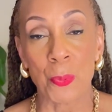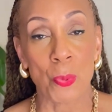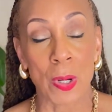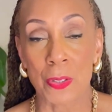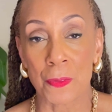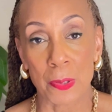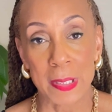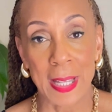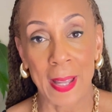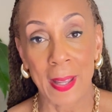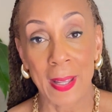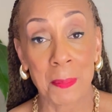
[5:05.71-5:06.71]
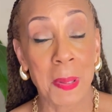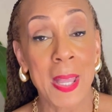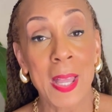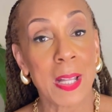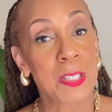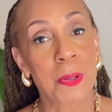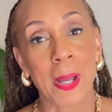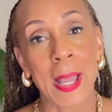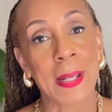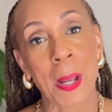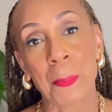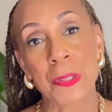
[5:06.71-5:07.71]
wonderful time. And so I
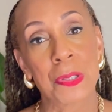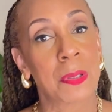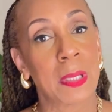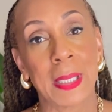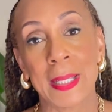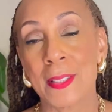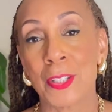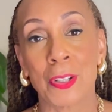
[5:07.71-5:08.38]
had an opportunity,